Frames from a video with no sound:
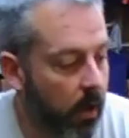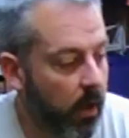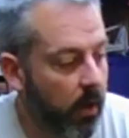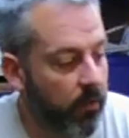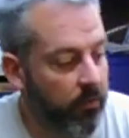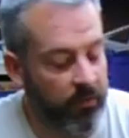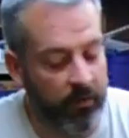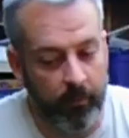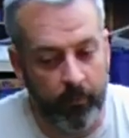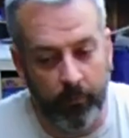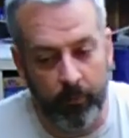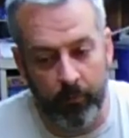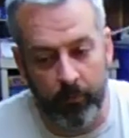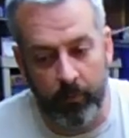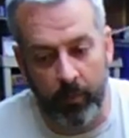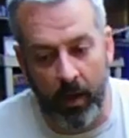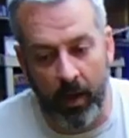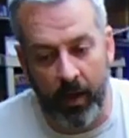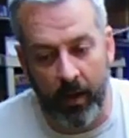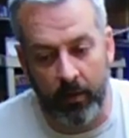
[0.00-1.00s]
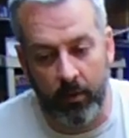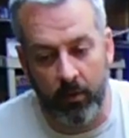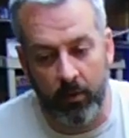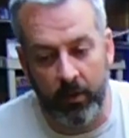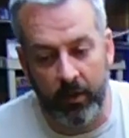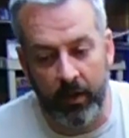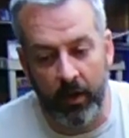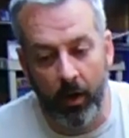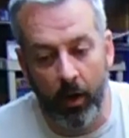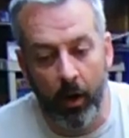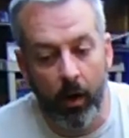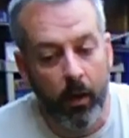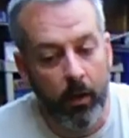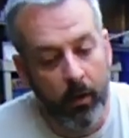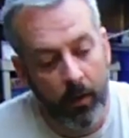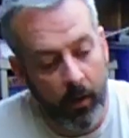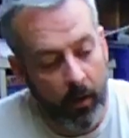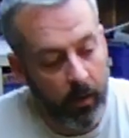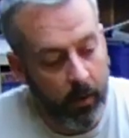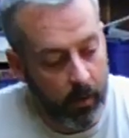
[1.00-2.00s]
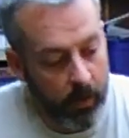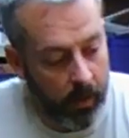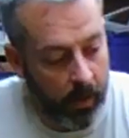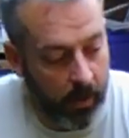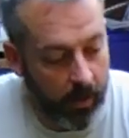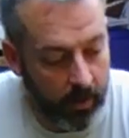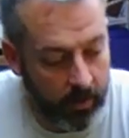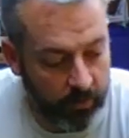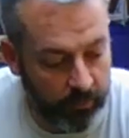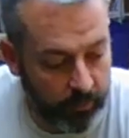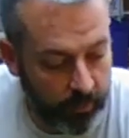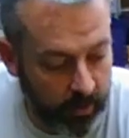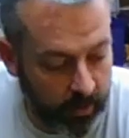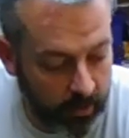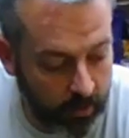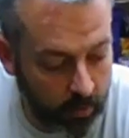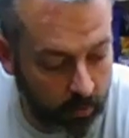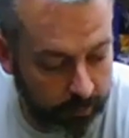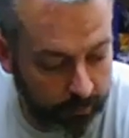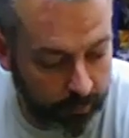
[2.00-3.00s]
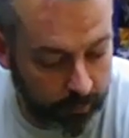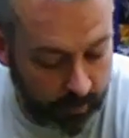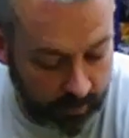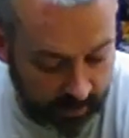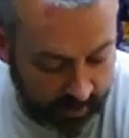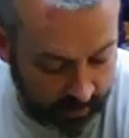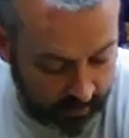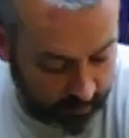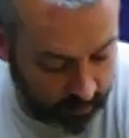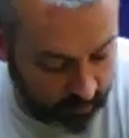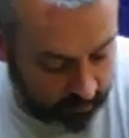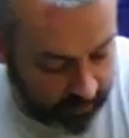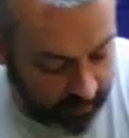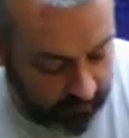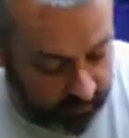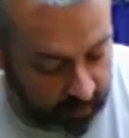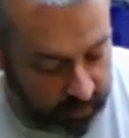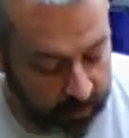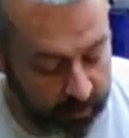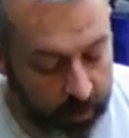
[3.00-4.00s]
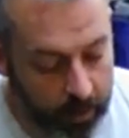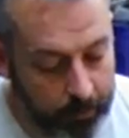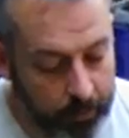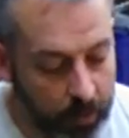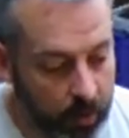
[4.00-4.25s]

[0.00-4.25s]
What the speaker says: some cleaner, because we're going to go through and kind of clean everything up a little